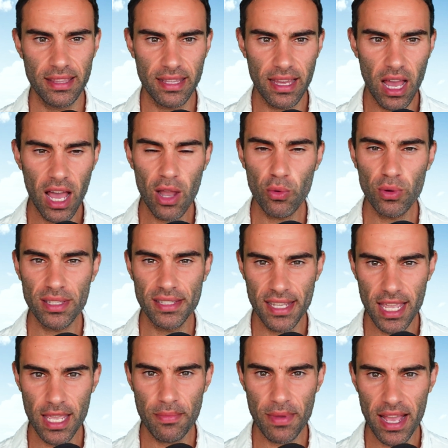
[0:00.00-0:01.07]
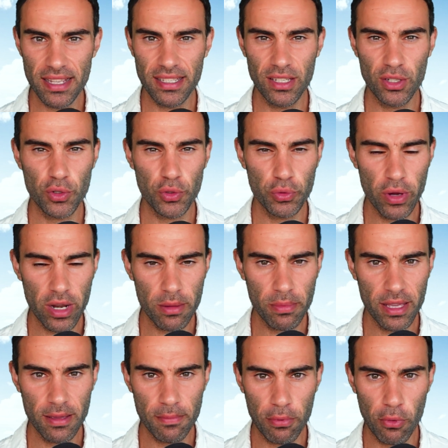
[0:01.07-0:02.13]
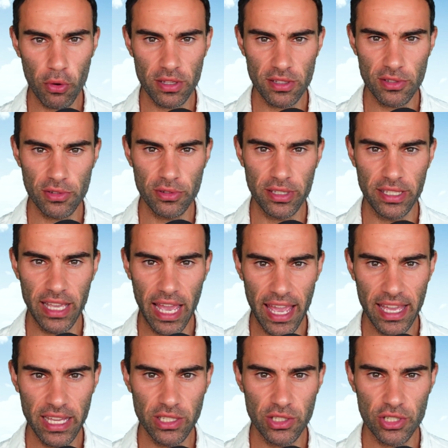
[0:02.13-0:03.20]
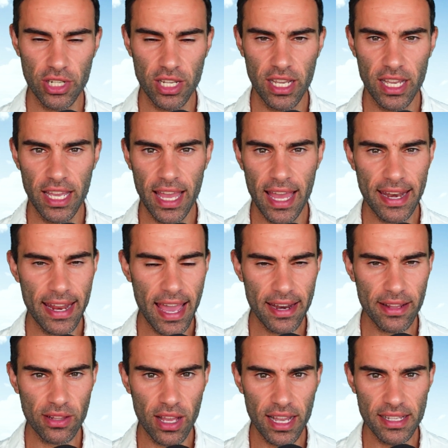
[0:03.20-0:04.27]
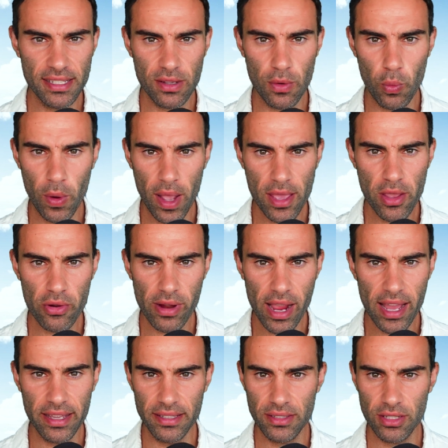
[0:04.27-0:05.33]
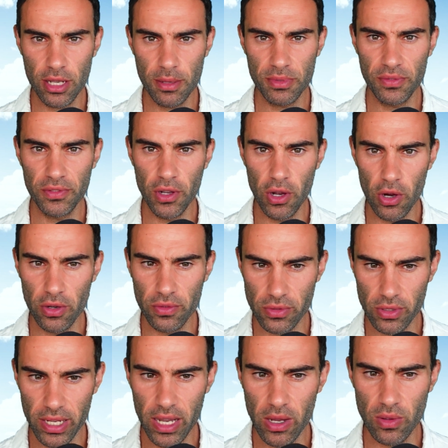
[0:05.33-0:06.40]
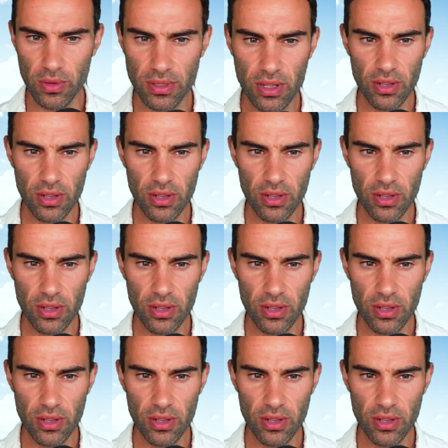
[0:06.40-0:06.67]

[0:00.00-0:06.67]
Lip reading: that I would deem as incredibly important to gauge and analyze where you're at in terms of your overall health.